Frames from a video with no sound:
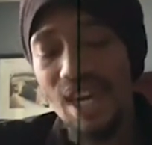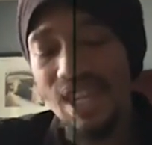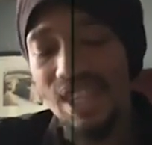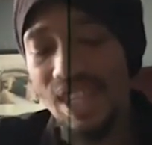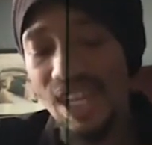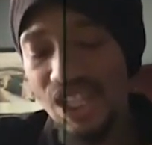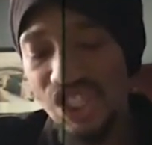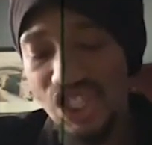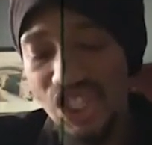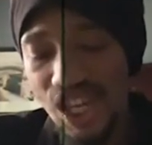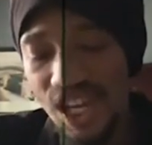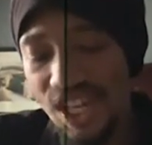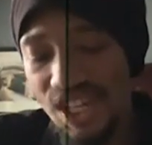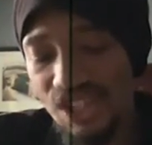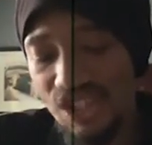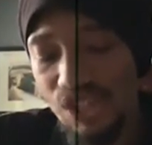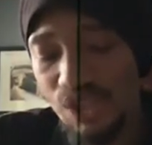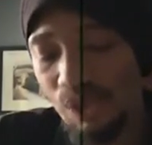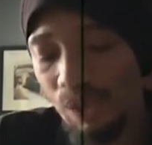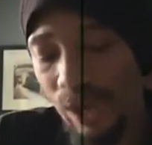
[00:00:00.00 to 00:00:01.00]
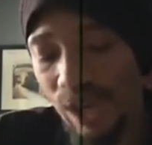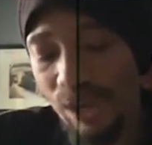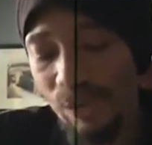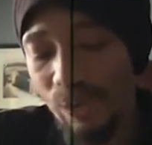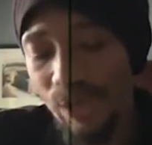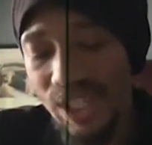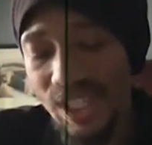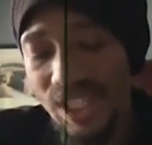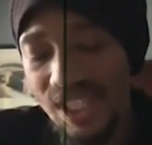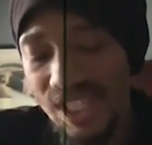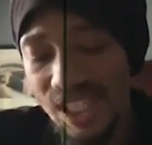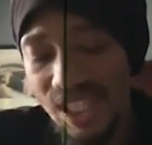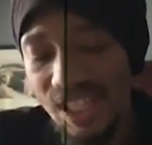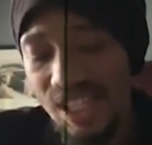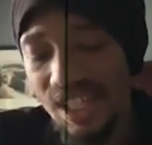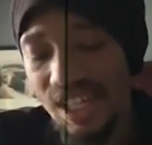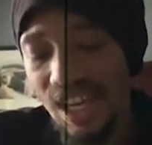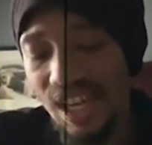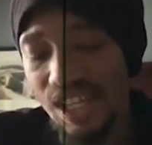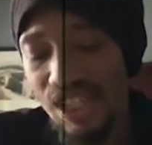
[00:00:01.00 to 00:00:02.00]
They change the way we
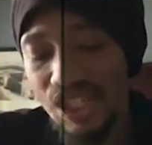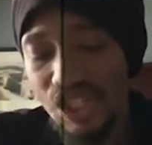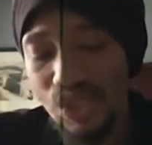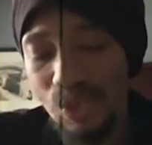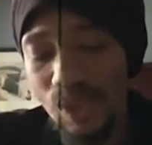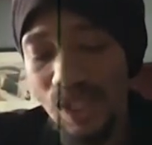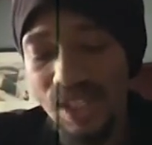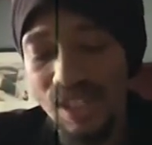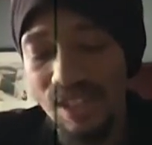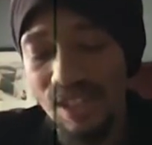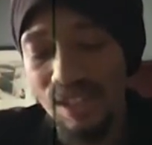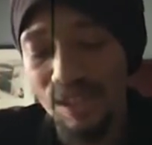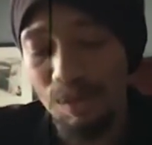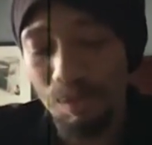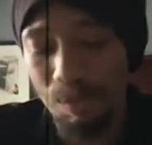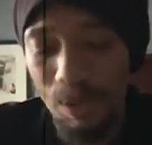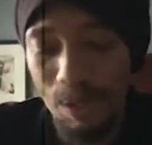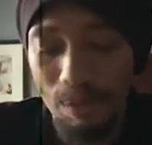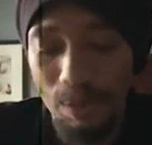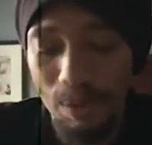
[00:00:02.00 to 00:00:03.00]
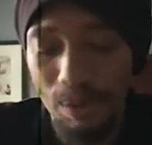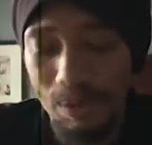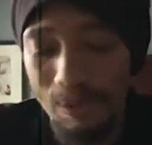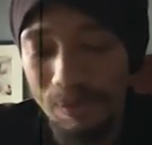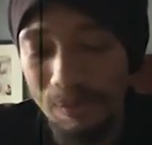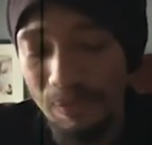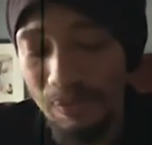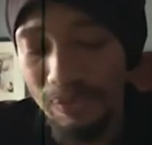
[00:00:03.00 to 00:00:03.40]
see and treat other people.